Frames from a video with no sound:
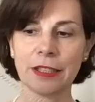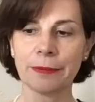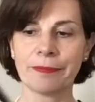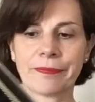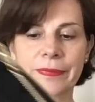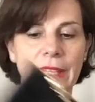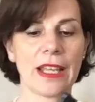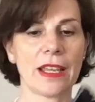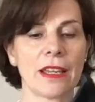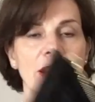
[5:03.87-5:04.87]

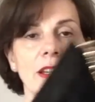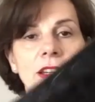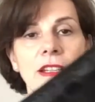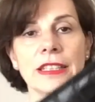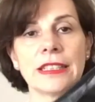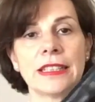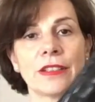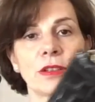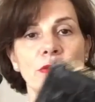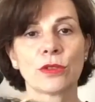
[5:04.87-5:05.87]
In leather, of course,
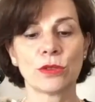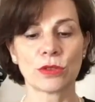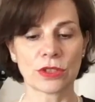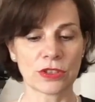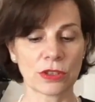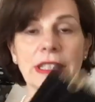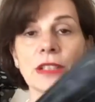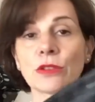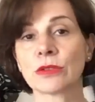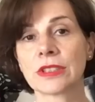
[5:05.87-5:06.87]
so it can contain a
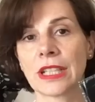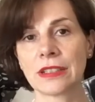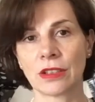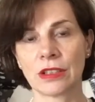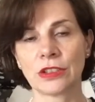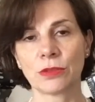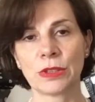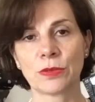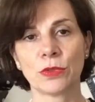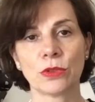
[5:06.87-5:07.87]
little bit more,
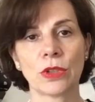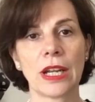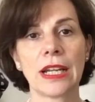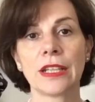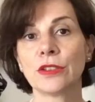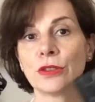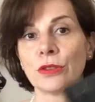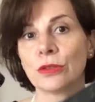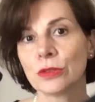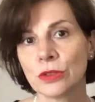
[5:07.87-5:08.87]
you know,
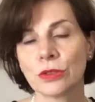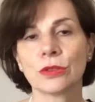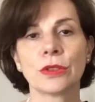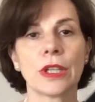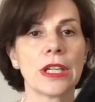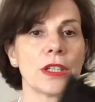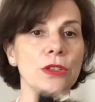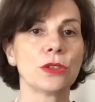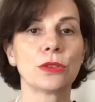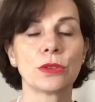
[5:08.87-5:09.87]
your
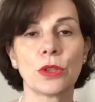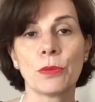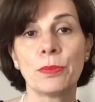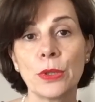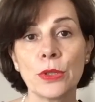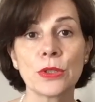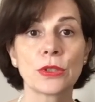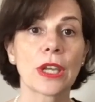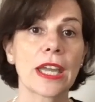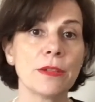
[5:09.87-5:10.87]
purse, your
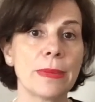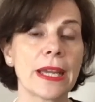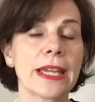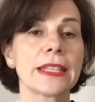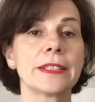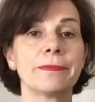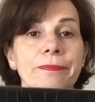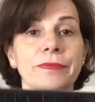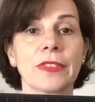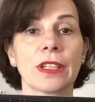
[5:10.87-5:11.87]
handbag, a
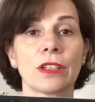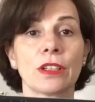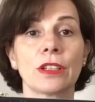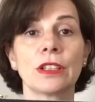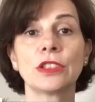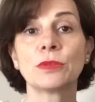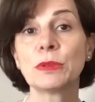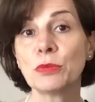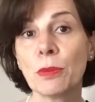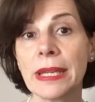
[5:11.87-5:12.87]
little bit more makeup,
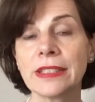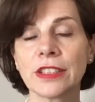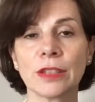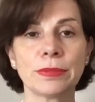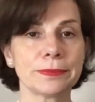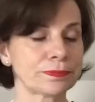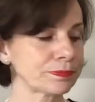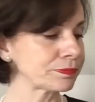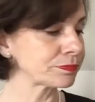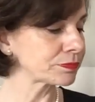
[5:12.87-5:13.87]

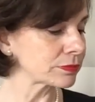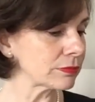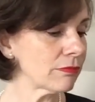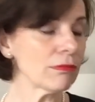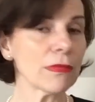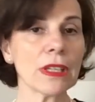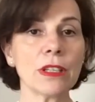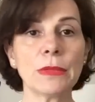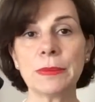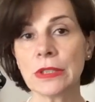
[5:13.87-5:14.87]
and maybe a
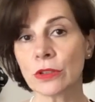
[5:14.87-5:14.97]
comb,